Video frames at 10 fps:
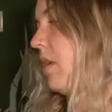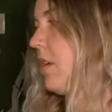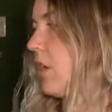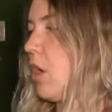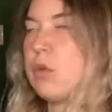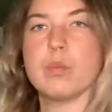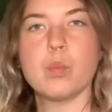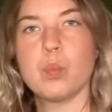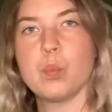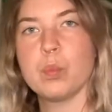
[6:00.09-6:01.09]
There you go.
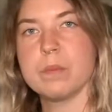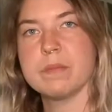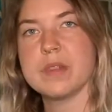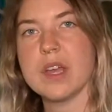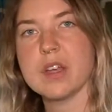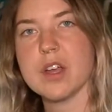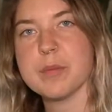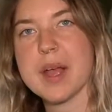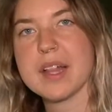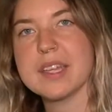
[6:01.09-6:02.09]
Now you got your
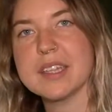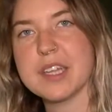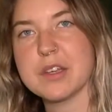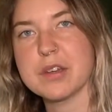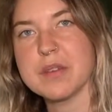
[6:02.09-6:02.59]
palette that you can